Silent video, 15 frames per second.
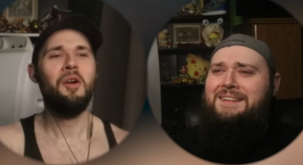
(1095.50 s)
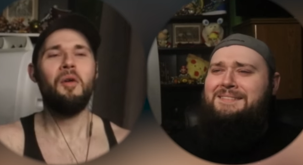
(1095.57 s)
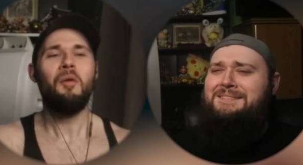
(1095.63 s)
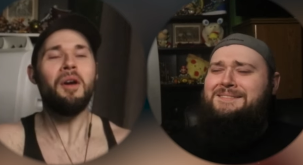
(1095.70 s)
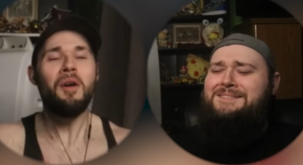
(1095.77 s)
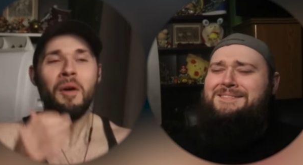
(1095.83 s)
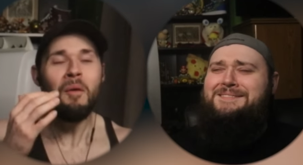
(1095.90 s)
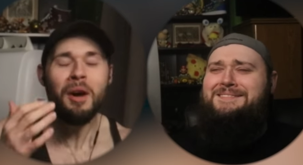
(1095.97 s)

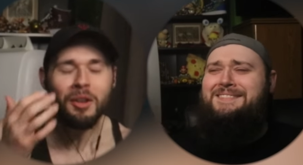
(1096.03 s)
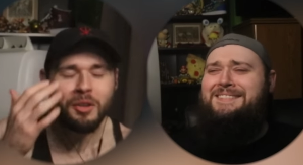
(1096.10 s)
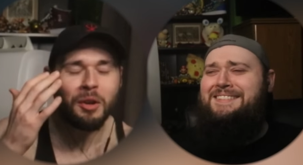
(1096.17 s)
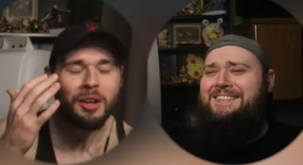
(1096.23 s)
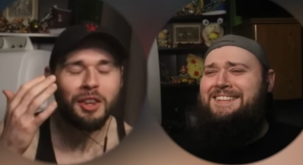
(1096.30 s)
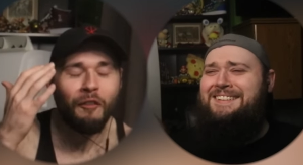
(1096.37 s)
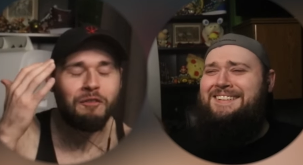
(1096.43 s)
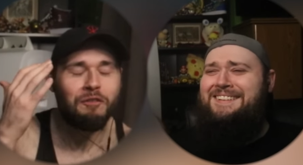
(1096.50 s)
Speaker 1: what's with
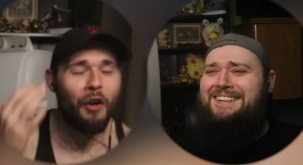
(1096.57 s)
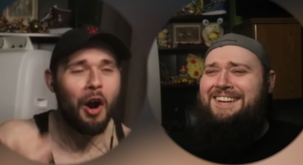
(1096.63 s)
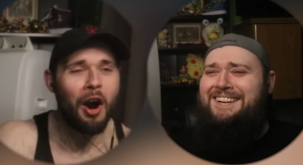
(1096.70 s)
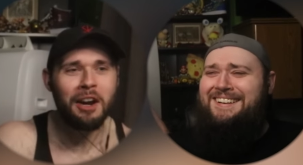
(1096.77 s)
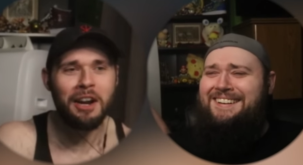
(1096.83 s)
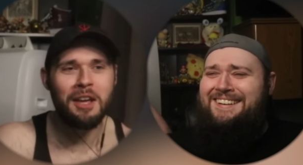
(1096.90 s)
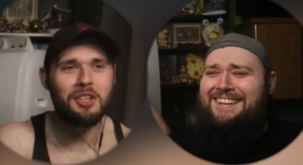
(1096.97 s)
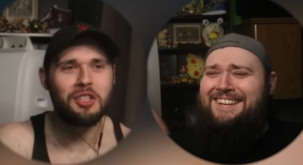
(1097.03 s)
the
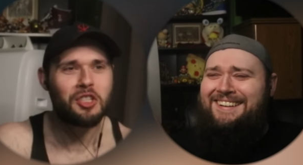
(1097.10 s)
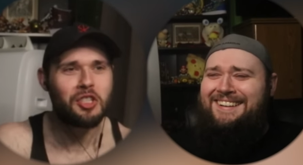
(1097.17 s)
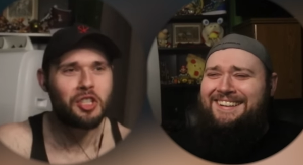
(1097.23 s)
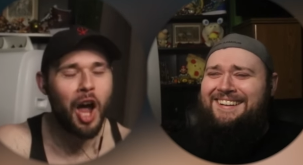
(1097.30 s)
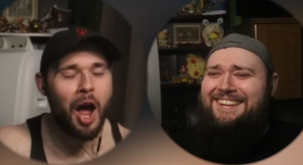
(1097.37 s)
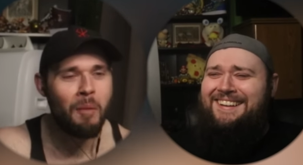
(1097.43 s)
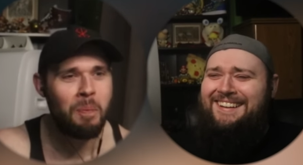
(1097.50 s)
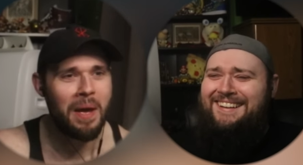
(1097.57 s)
farting?
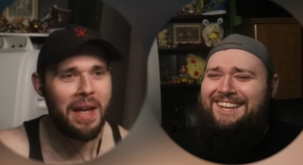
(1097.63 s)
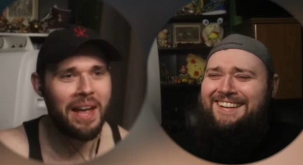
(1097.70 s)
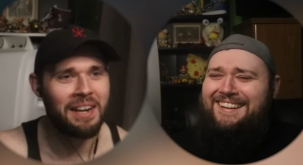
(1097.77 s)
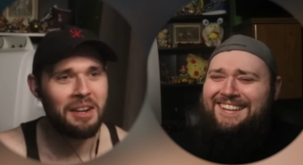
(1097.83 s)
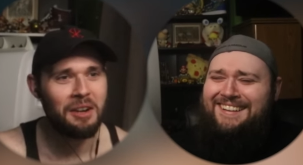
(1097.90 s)
Stop it!